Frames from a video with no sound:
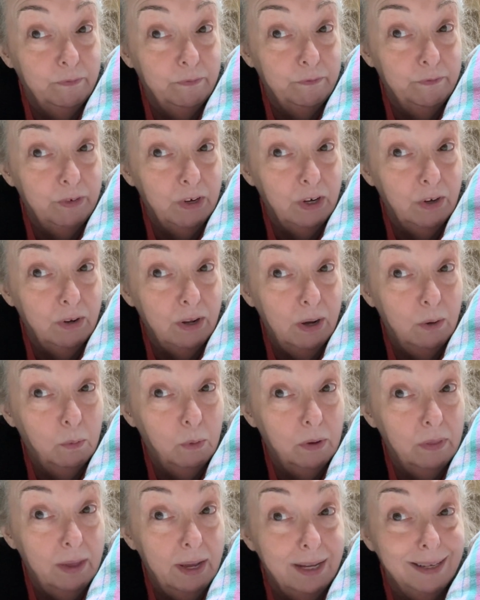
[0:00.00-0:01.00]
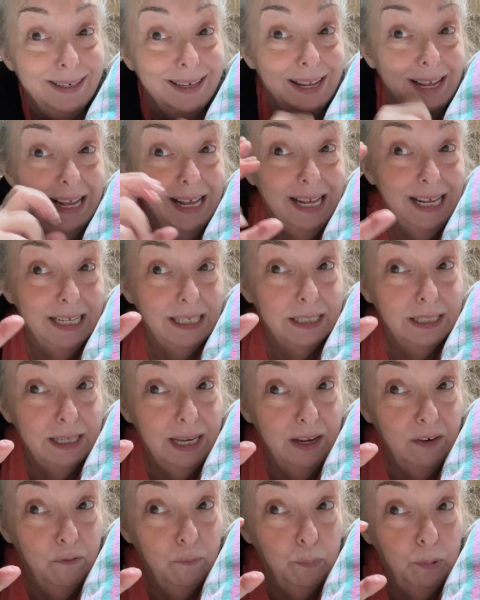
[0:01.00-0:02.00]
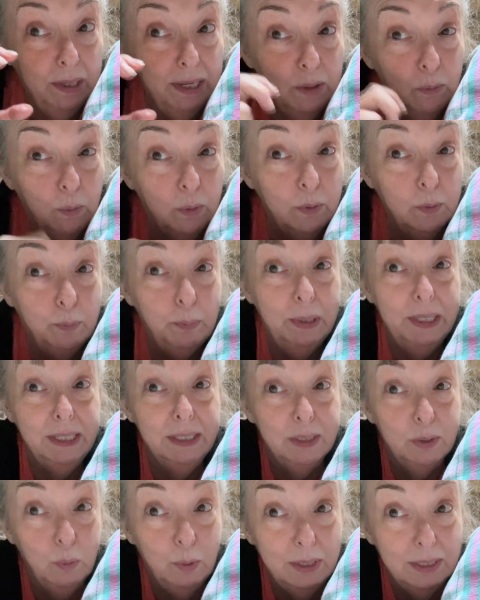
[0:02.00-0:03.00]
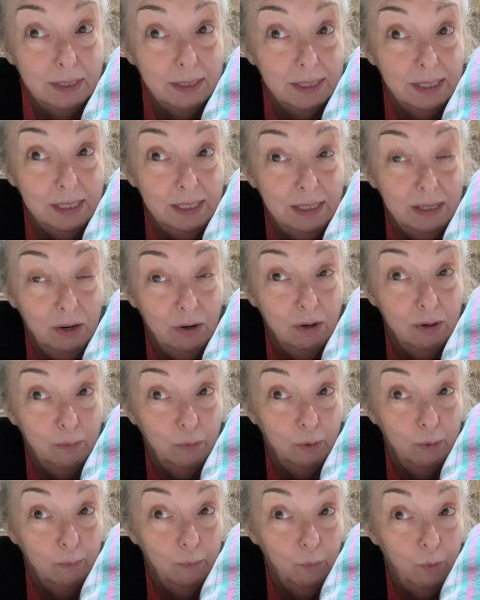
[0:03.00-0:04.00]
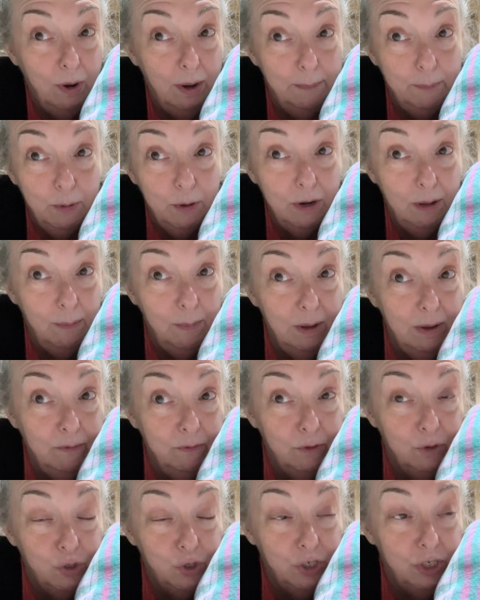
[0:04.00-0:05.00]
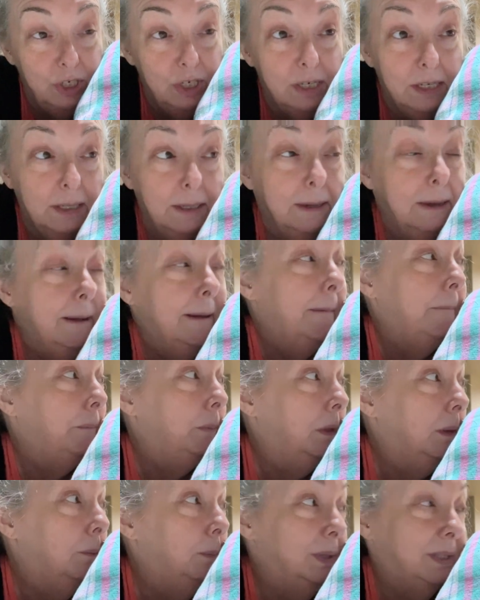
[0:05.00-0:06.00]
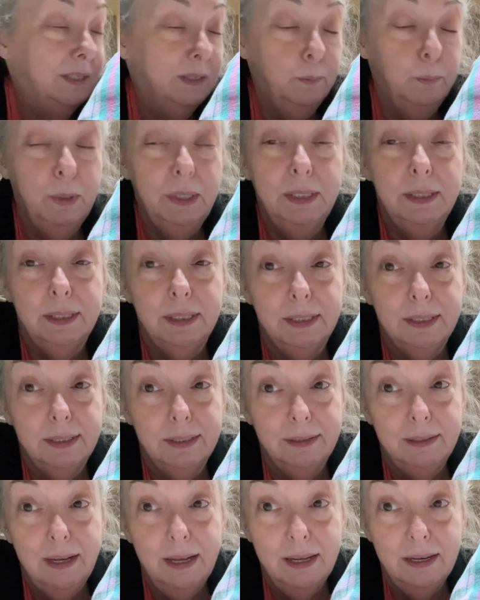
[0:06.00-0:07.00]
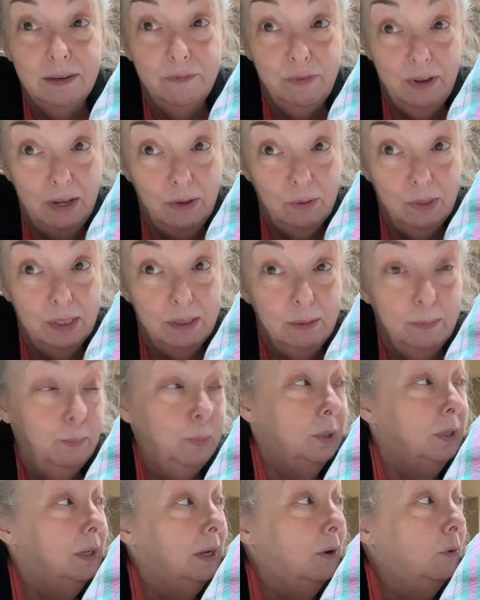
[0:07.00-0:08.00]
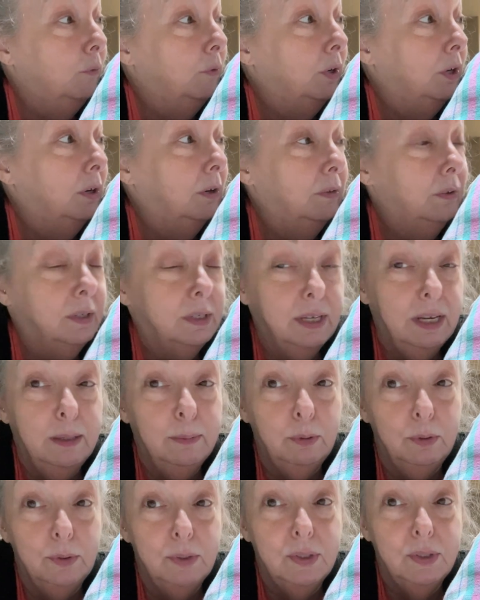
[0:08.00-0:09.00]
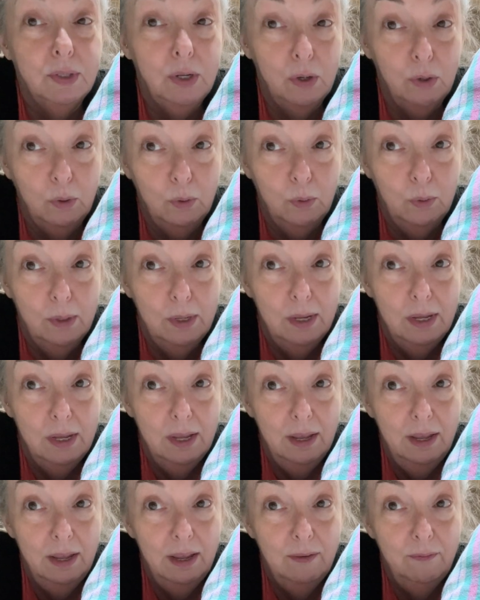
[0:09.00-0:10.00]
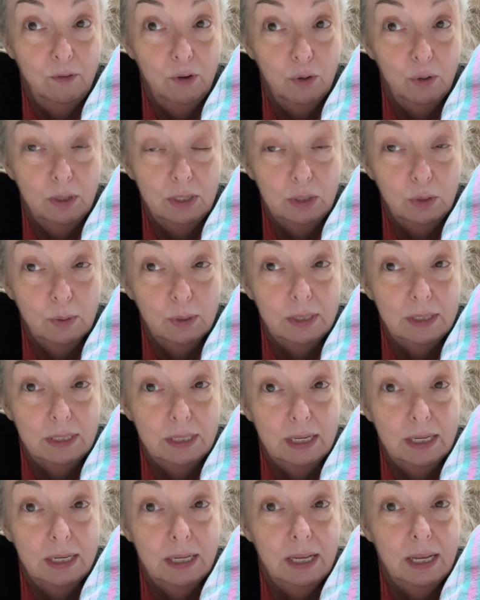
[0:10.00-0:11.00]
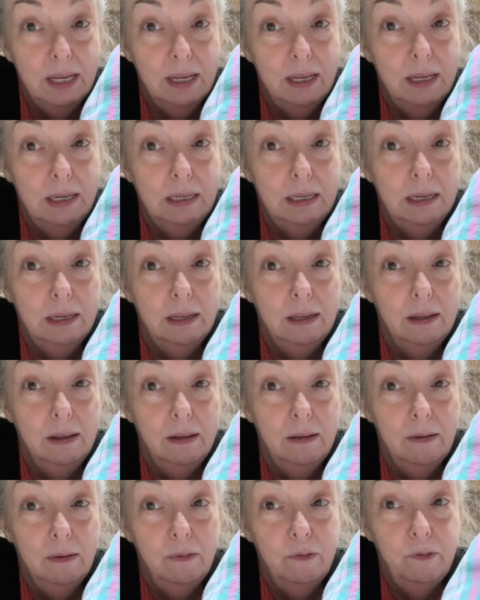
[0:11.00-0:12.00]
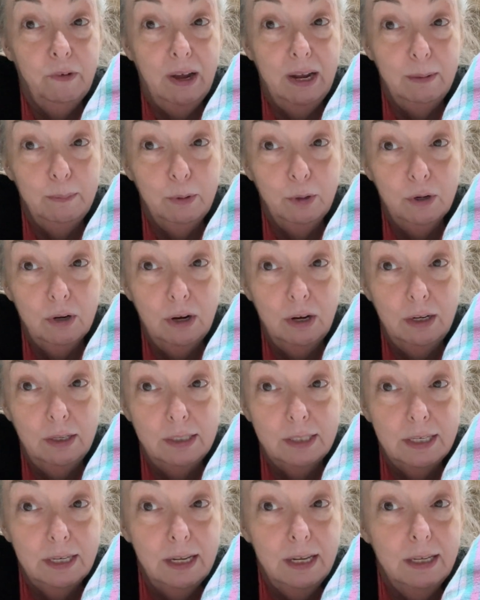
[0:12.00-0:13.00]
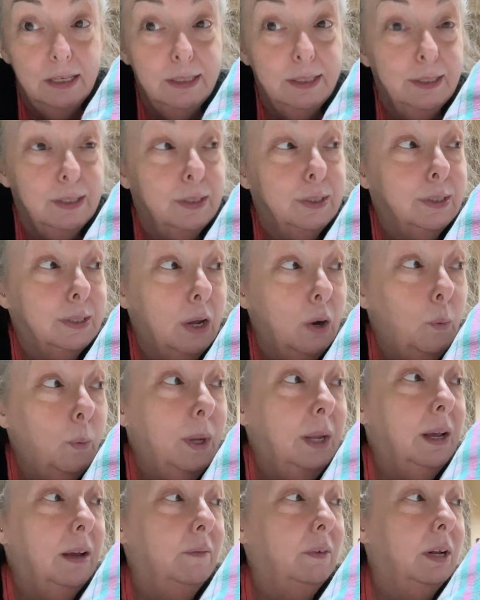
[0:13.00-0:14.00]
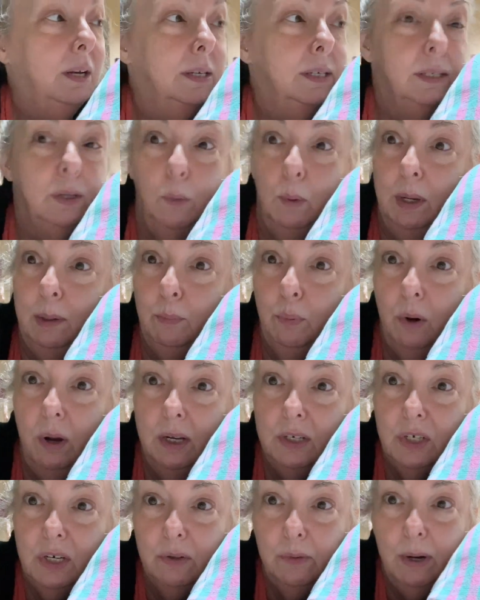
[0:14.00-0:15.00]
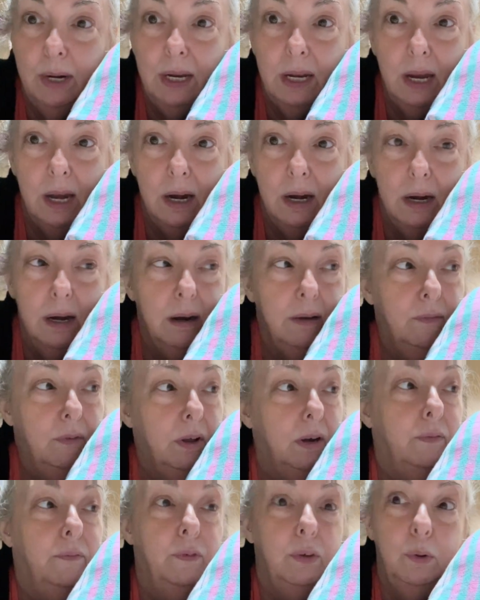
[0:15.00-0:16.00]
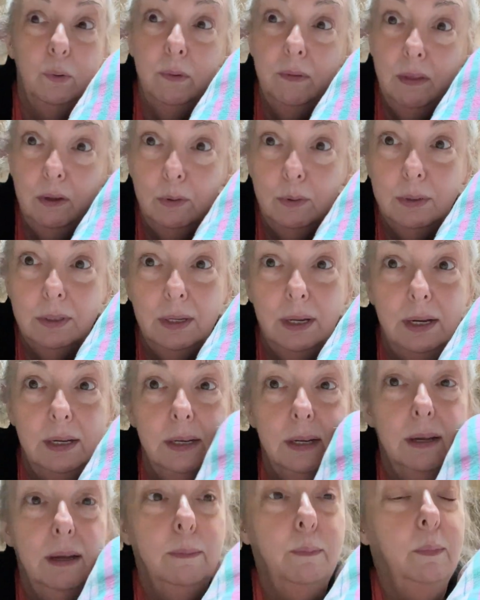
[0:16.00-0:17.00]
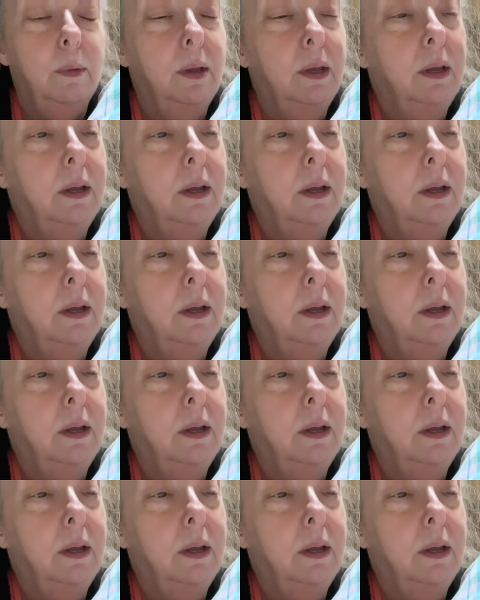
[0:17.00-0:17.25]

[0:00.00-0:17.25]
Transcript: figured out where that safe play place was in the art room where I put all my Virginia bits and pieces and found it and put it over here on the table. So if you're interested in fiber content, sewing, I've got a sewing project right here. I've got a few of those lined up.